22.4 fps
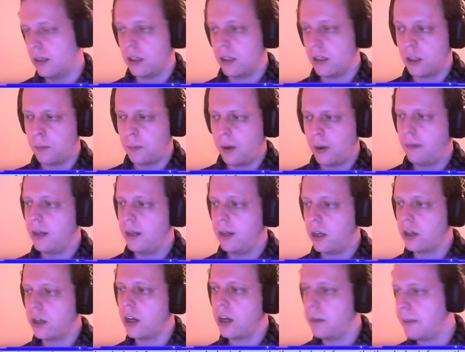you're probably
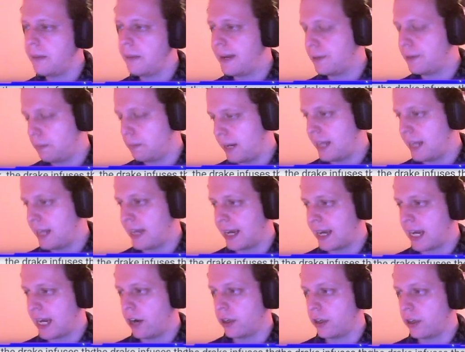not going to be able to play
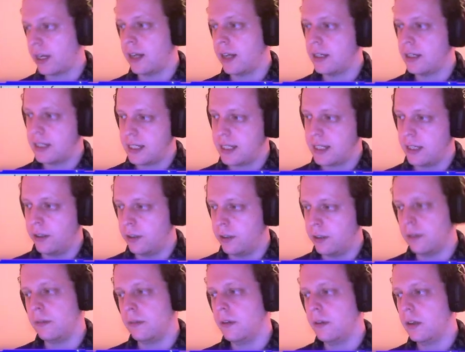that character
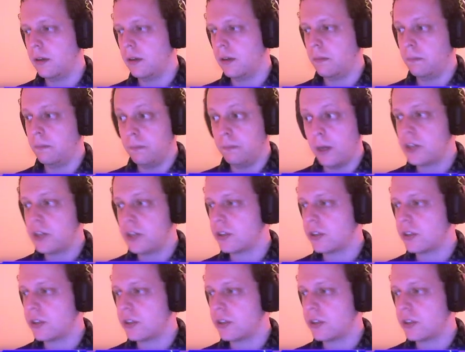until most